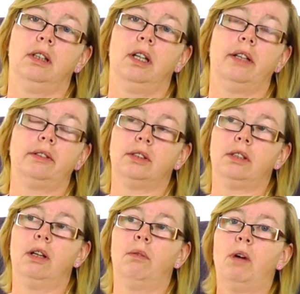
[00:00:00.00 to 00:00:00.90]
you know, it was
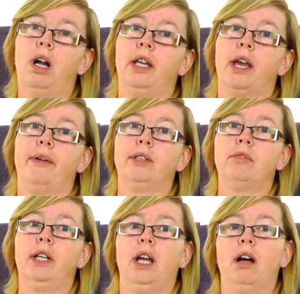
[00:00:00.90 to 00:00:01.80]
such a long while ago,
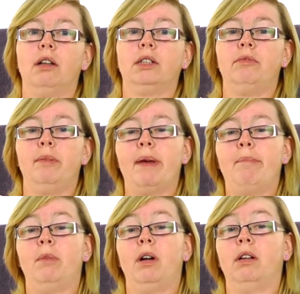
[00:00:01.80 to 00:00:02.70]
it's really hard to
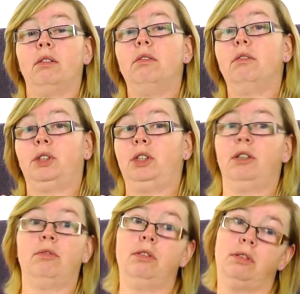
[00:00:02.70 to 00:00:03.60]
remember. And of course,
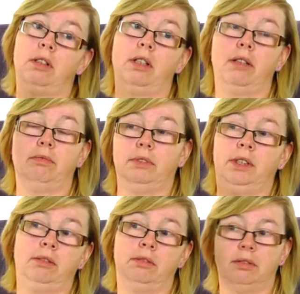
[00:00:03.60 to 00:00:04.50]
you're under the,
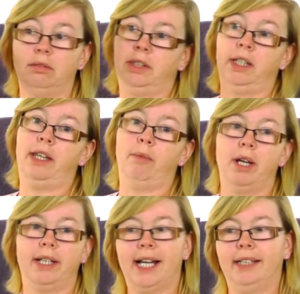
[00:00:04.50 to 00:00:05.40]
you, know, hear the
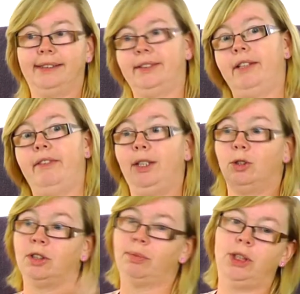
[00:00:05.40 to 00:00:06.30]
word cancer and everything
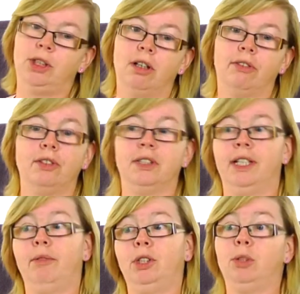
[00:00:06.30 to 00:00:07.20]
just switches off,
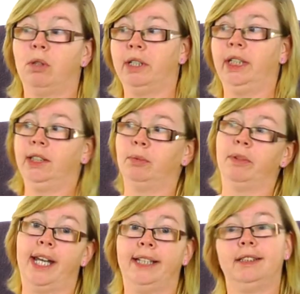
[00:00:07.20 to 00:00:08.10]
doesn't it? Which is why you need
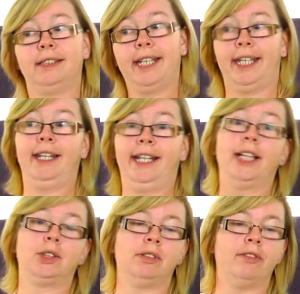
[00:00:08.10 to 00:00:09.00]
someone there to take in the
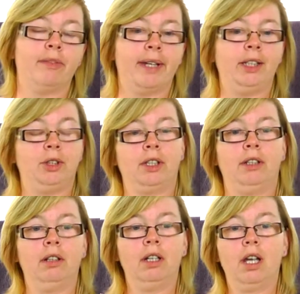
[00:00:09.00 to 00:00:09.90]
extra
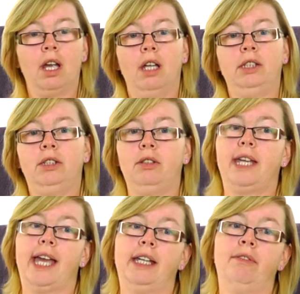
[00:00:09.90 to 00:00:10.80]
information. You do
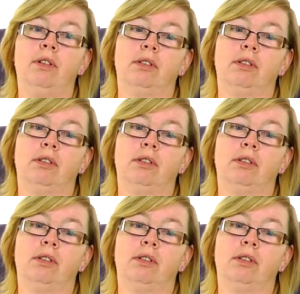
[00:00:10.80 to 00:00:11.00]
get given